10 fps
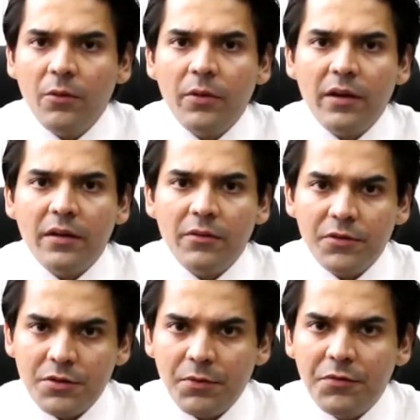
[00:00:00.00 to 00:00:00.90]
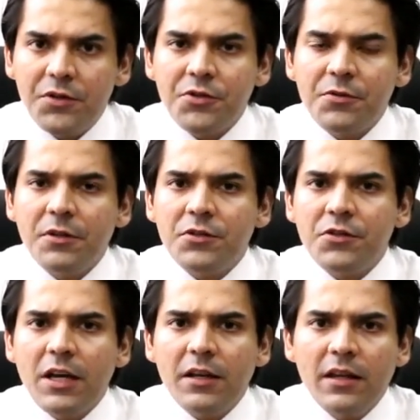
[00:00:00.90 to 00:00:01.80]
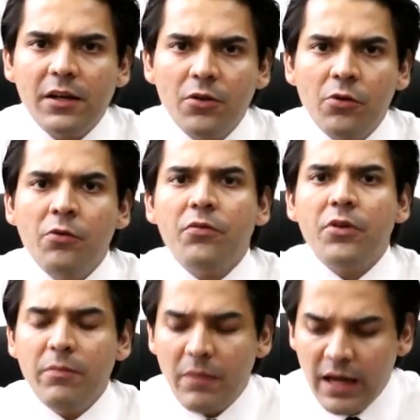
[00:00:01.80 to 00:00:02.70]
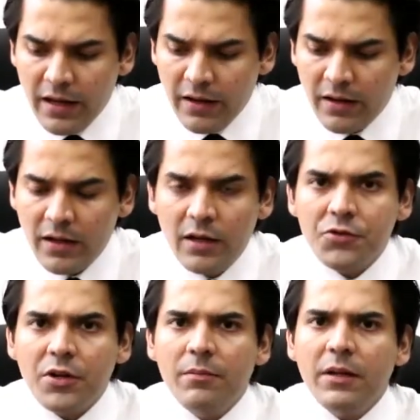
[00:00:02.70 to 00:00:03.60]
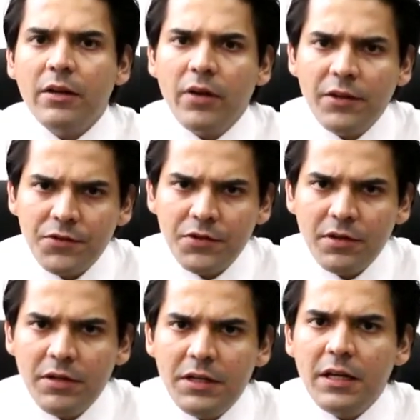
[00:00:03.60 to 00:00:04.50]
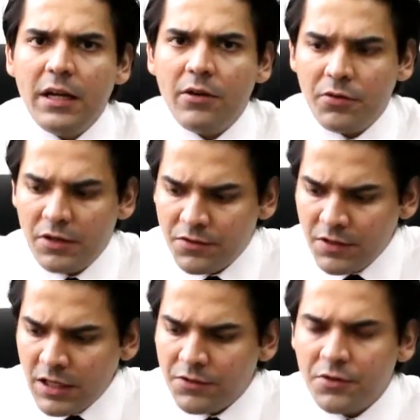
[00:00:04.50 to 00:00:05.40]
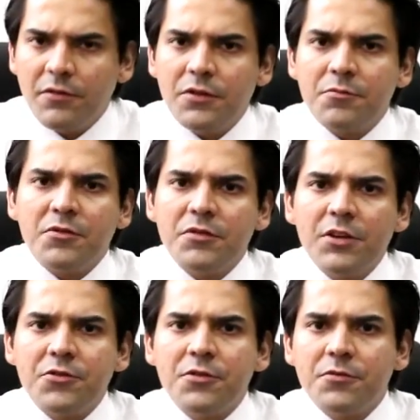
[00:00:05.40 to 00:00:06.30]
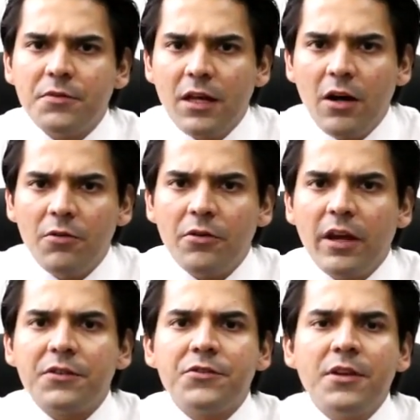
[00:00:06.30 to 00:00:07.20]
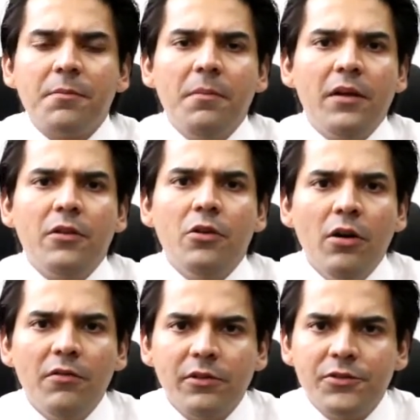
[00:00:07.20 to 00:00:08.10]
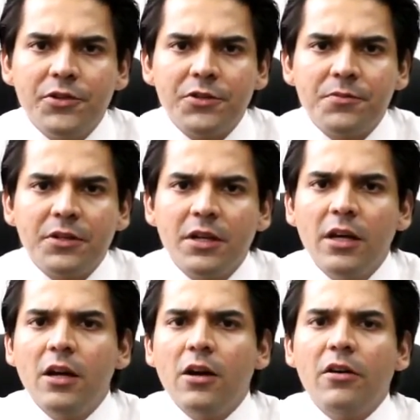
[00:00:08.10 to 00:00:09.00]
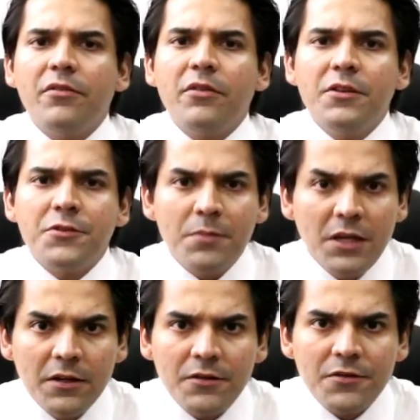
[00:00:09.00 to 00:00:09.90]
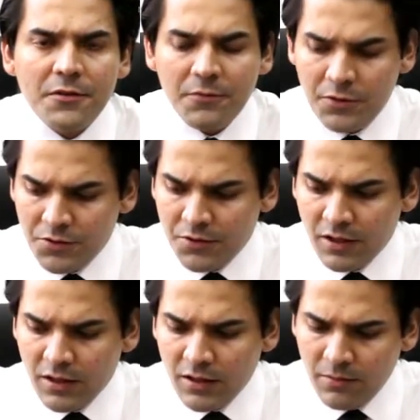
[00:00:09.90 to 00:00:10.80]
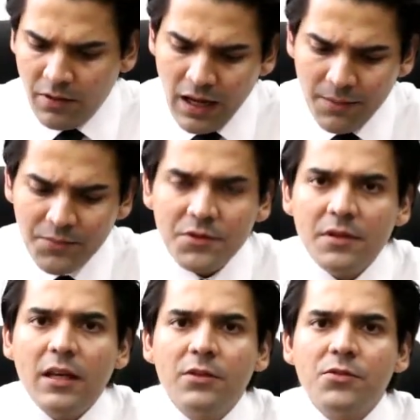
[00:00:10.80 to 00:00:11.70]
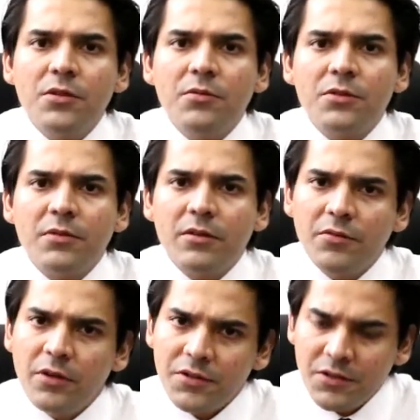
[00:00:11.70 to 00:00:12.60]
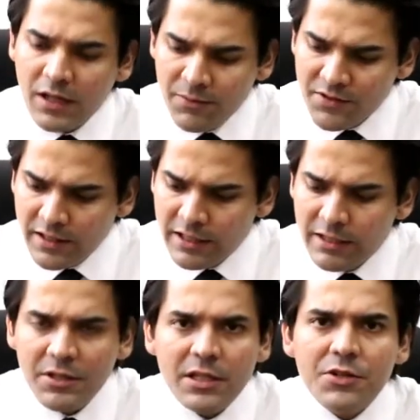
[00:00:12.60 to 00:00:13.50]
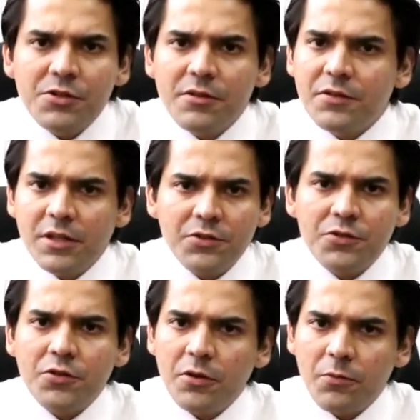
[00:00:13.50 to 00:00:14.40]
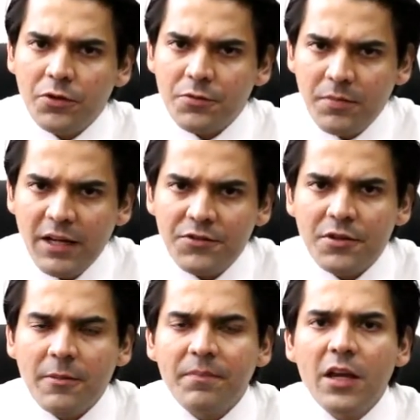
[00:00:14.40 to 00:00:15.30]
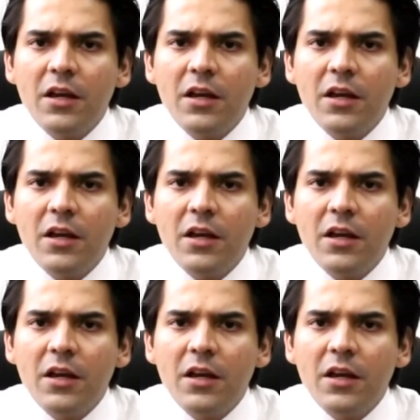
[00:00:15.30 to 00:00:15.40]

where there was a provision which said that no free man shall be arrested, detained, or seized of his possessions without or except by the lawful judgment of his peers, which perhaps in the history was one of the first times that a limitation of such sort was placed